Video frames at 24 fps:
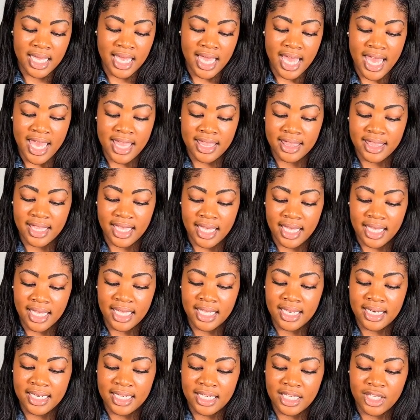And
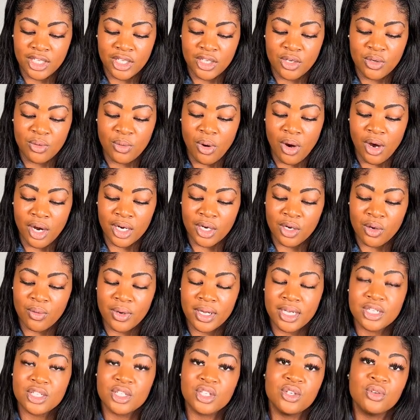then you are
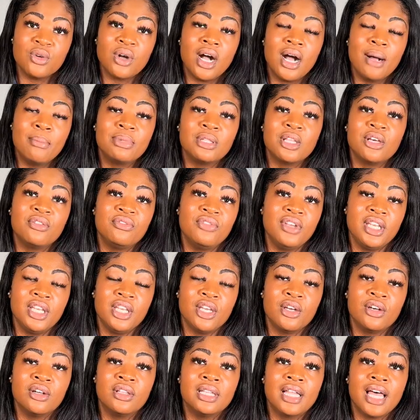going to upload
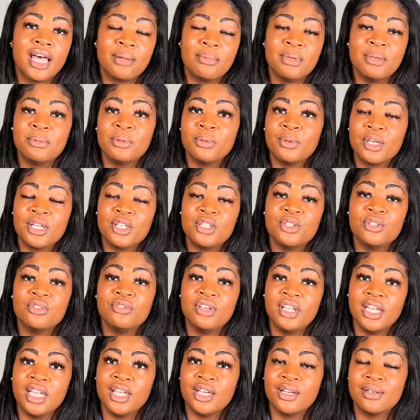video. A lot of people want to do
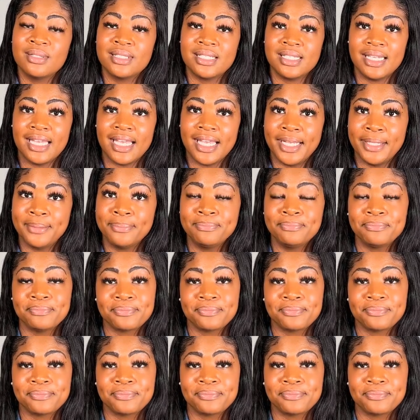video today